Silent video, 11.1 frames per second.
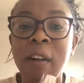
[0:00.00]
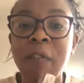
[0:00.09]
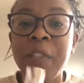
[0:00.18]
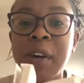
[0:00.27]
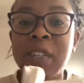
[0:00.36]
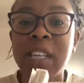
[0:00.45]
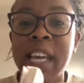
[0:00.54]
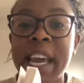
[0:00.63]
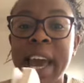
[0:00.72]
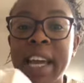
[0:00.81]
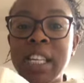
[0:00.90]
those
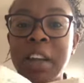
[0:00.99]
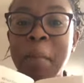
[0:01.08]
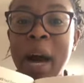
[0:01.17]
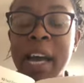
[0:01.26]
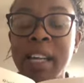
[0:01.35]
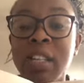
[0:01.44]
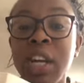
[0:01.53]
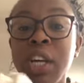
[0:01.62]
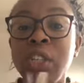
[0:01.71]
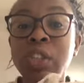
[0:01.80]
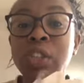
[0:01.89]
engaging minds,
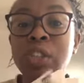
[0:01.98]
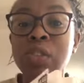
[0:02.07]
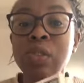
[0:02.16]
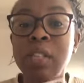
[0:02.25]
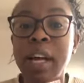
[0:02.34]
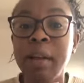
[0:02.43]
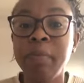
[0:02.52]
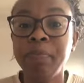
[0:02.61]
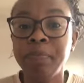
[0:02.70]
you could use the